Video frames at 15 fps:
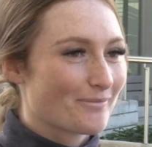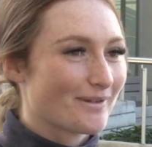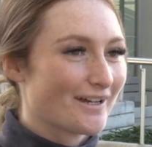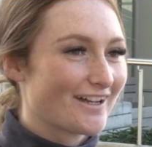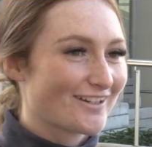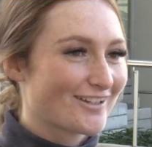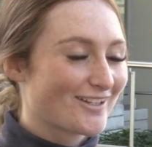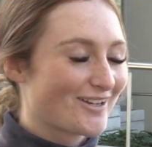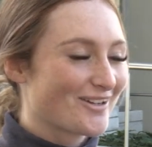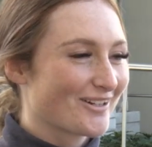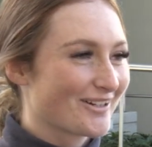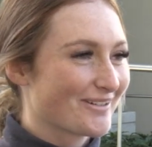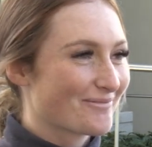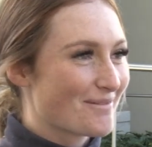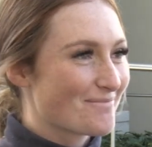but I just got
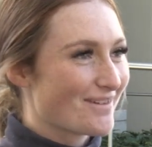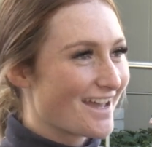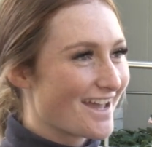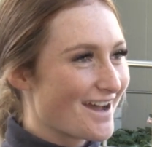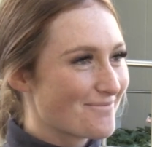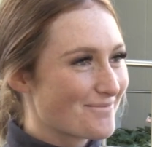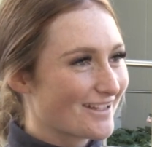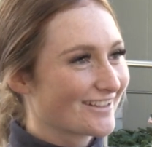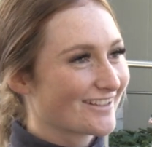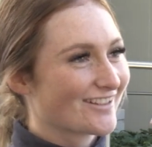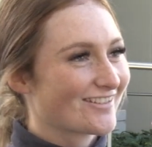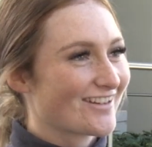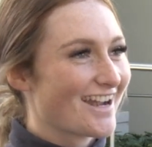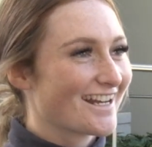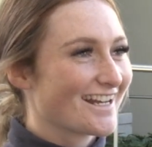to remember how big the
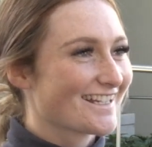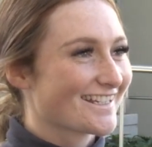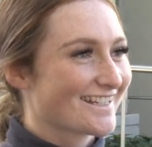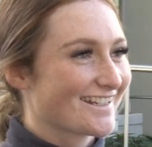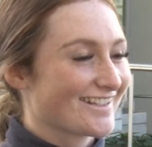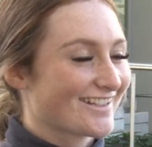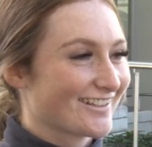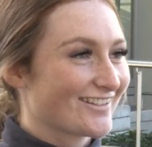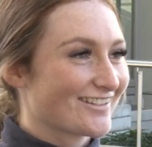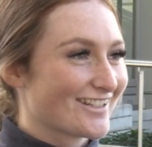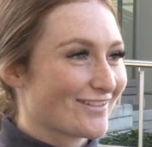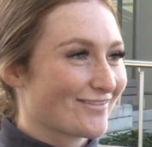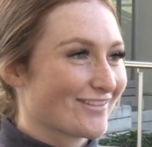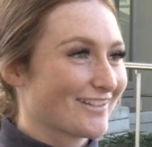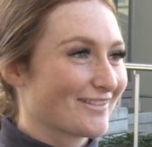straight is, and it's a lot
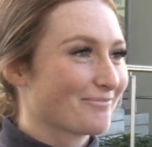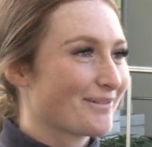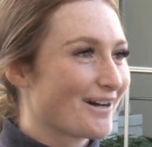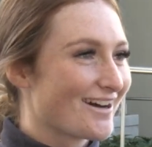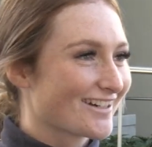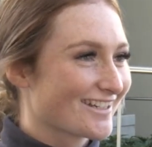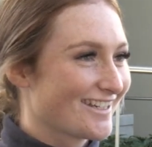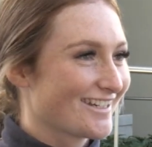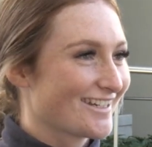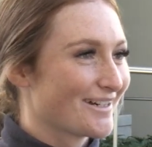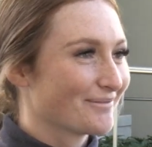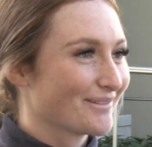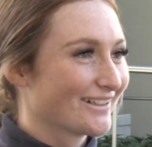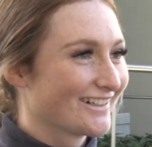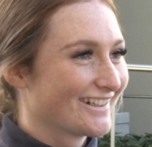different than Parks and
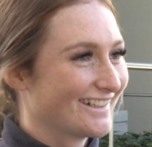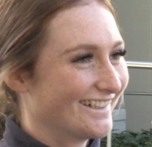Dubbo.